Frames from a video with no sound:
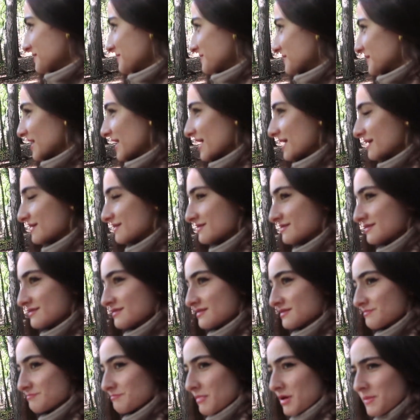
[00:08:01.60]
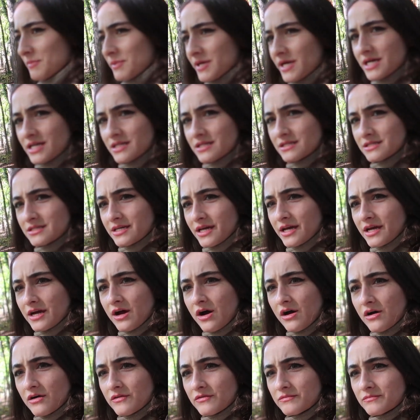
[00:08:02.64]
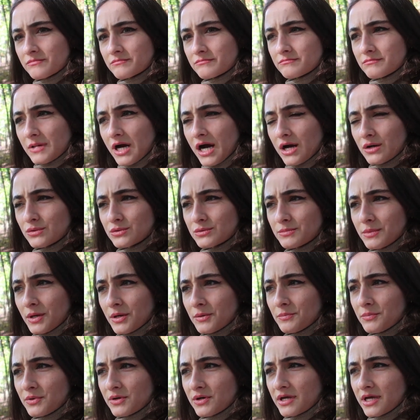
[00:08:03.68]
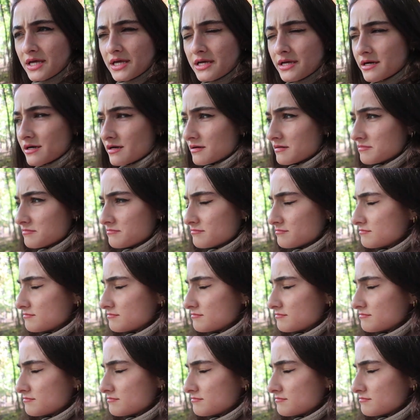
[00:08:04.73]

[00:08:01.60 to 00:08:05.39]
but yeah maybe I'll take off out my book here